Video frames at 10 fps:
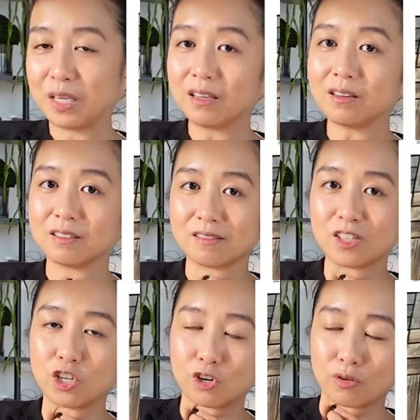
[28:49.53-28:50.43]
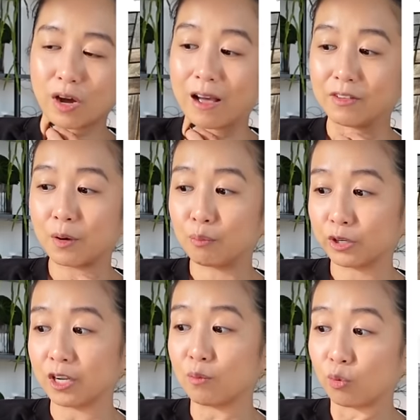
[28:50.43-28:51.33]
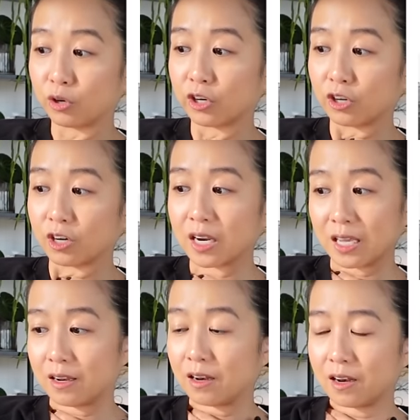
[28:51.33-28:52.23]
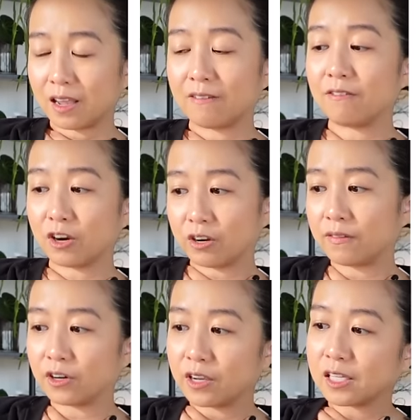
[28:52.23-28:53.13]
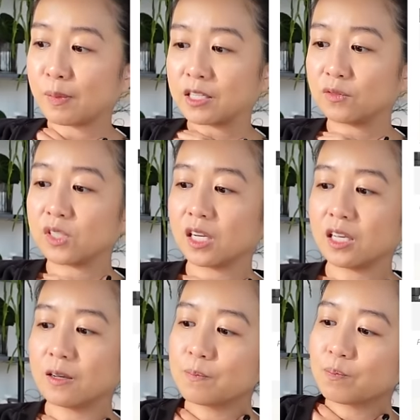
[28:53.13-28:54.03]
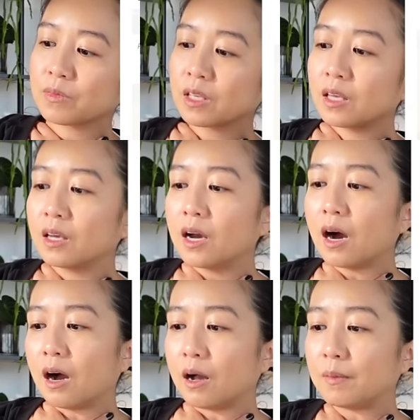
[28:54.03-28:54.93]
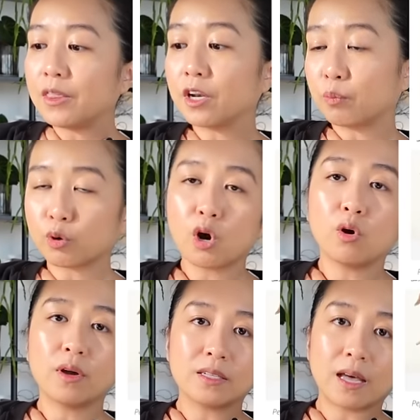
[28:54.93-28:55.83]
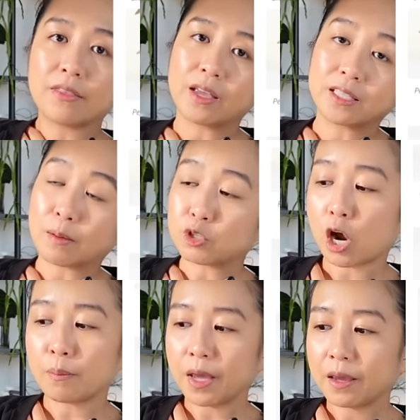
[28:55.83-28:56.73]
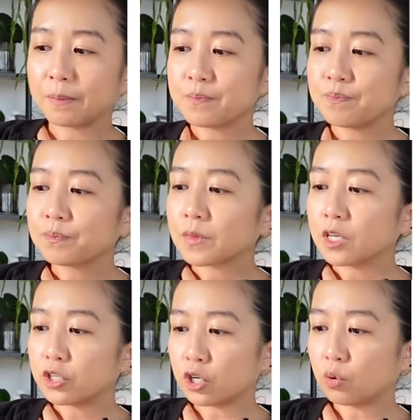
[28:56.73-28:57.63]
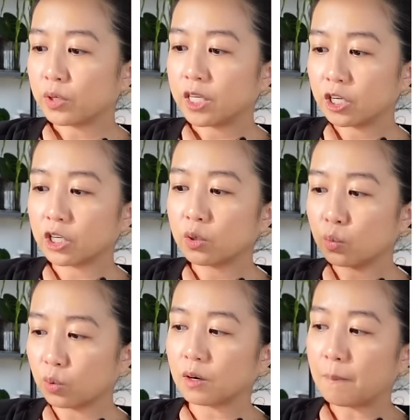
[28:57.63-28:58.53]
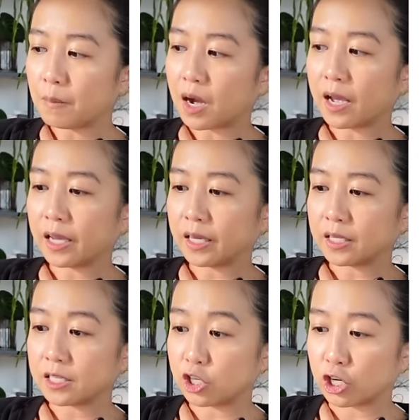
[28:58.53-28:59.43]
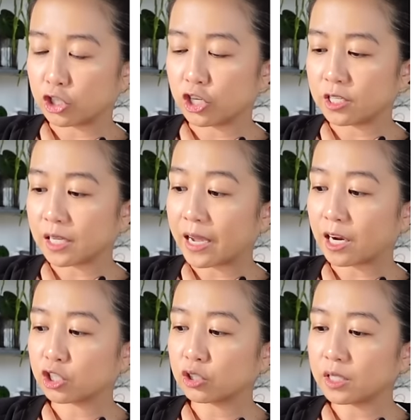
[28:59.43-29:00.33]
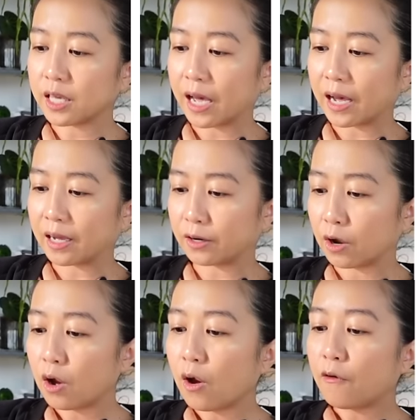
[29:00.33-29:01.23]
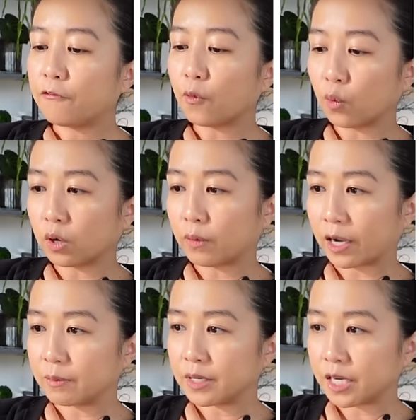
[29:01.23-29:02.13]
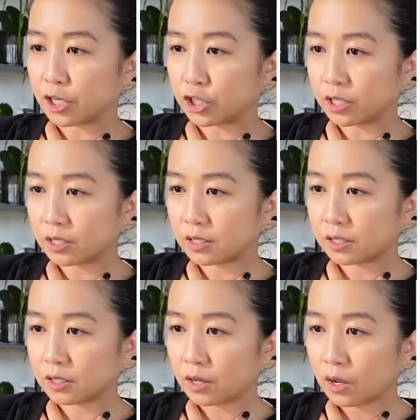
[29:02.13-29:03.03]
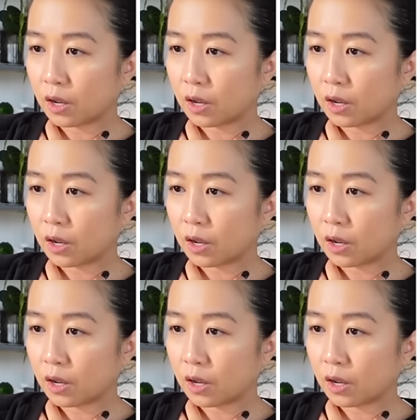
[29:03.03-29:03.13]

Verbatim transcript: being, you know, having a brick and mortar in a very, very expensive city. Um, and then a pro is that they accept shop pay. So, here were my suggestions. I actually had four recommendations